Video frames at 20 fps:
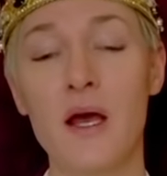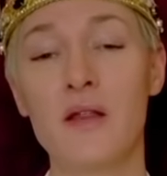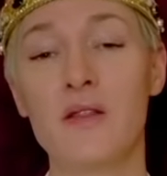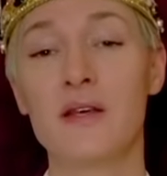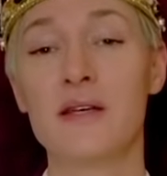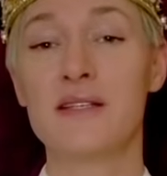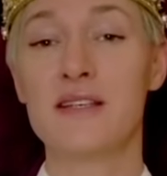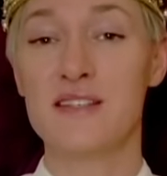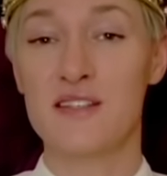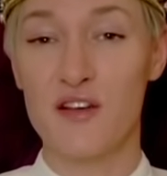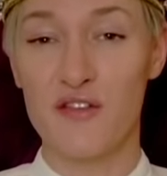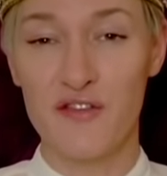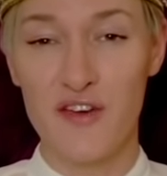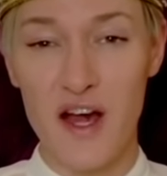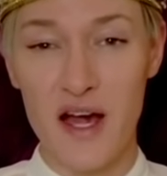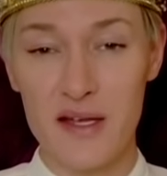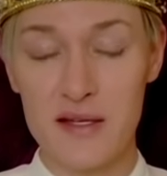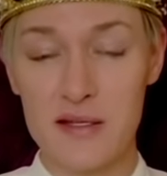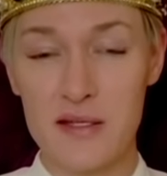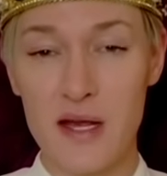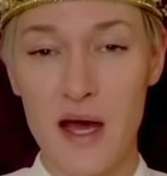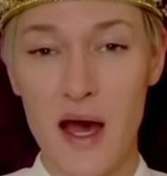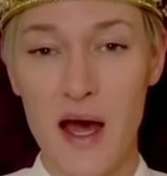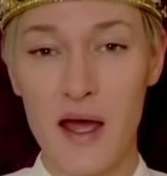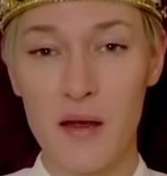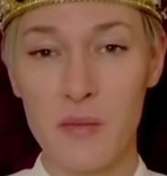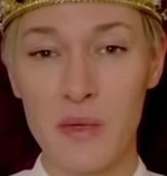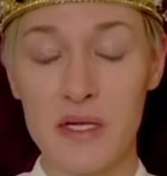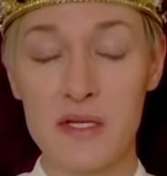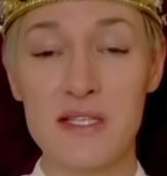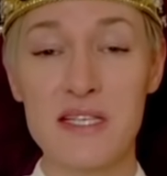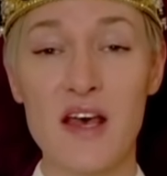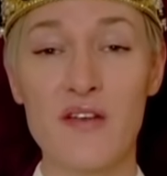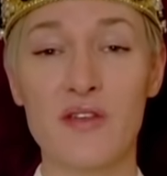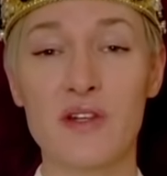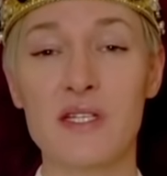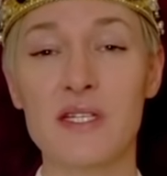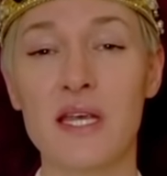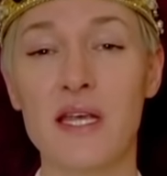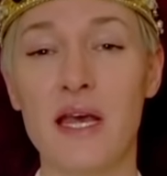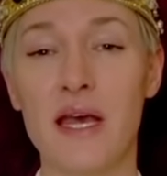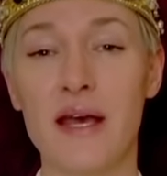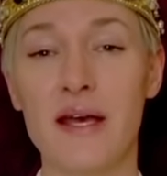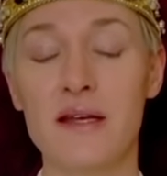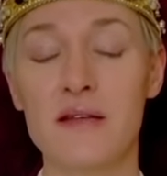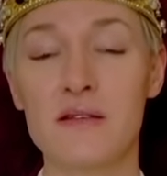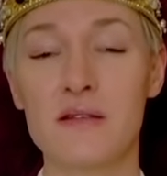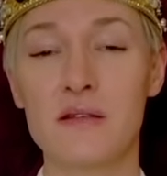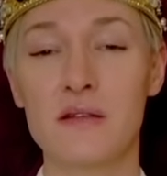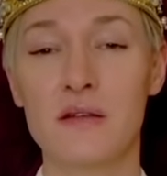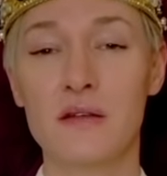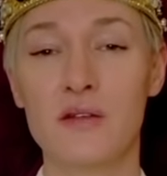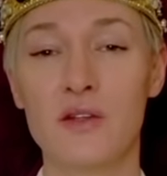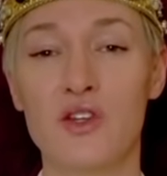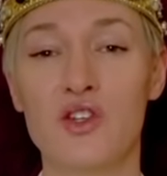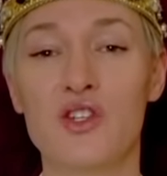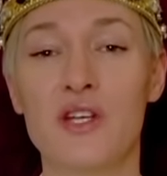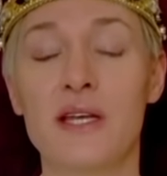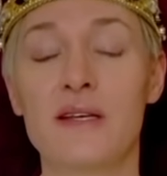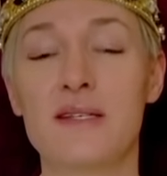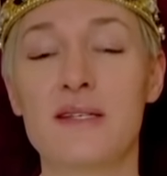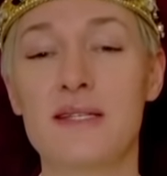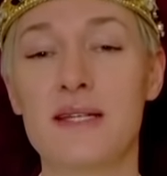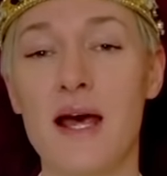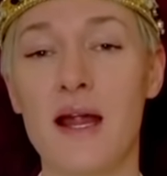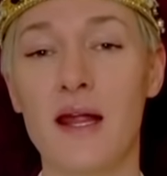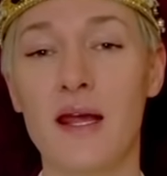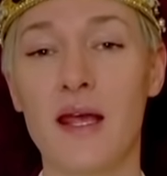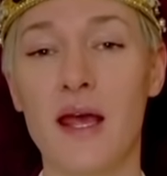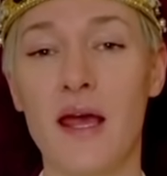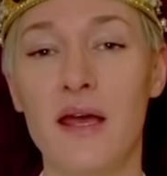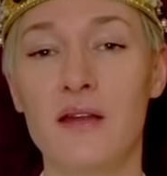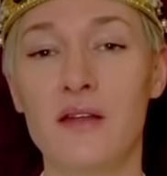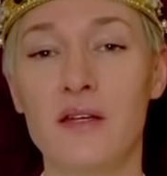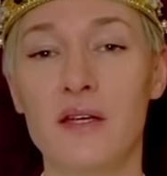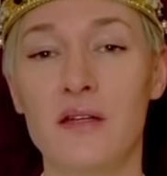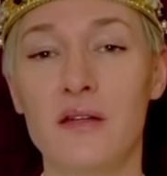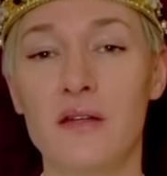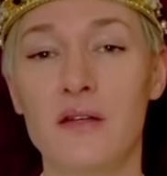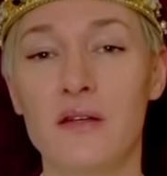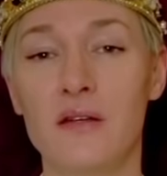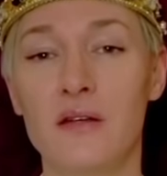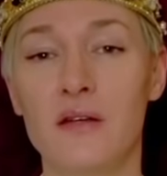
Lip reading: This is the first time in 70 years that she has delegated